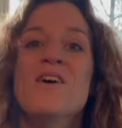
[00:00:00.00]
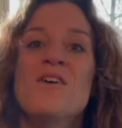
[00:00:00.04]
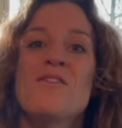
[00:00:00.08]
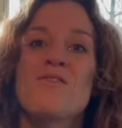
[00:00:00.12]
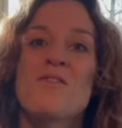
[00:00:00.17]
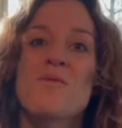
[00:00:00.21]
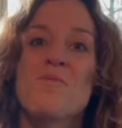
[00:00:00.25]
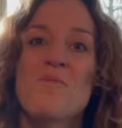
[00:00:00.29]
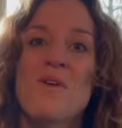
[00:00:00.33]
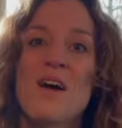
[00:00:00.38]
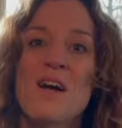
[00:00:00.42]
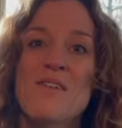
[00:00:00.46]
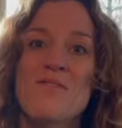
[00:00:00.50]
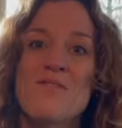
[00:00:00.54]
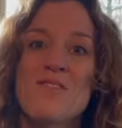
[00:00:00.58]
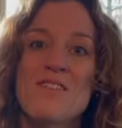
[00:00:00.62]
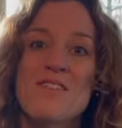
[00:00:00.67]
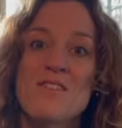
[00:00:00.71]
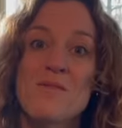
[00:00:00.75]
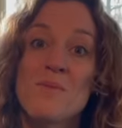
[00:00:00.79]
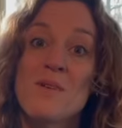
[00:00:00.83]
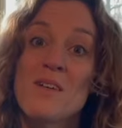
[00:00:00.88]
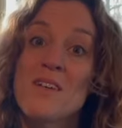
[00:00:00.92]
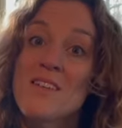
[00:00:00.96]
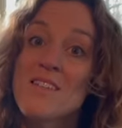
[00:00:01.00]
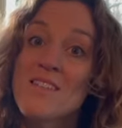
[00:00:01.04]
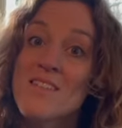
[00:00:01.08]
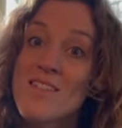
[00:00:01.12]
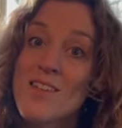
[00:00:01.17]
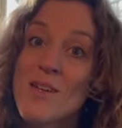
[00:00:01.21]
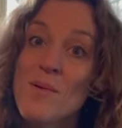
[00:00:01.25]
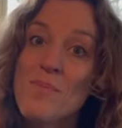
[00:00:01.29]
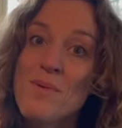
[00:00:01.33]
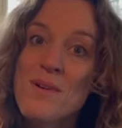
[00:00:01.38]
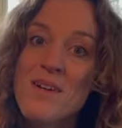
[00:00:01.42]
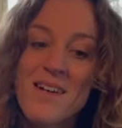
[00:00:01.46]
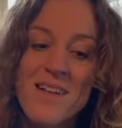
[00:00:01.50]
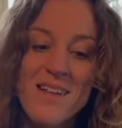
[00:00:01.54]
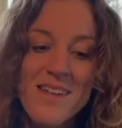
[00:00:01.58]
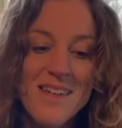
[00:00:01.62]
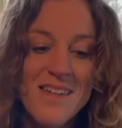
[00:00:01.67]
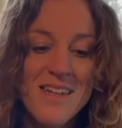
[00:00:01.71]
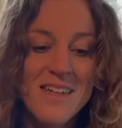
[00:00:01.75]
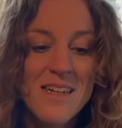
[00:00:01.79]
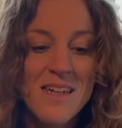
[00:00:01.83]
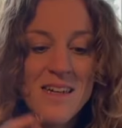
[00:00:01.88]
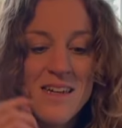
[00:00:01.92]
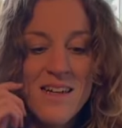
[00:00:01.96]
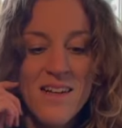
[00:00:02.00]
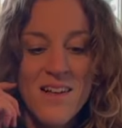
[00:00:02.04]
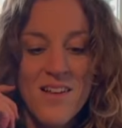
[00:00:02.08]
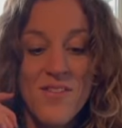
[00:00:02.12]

for breakfast, because typically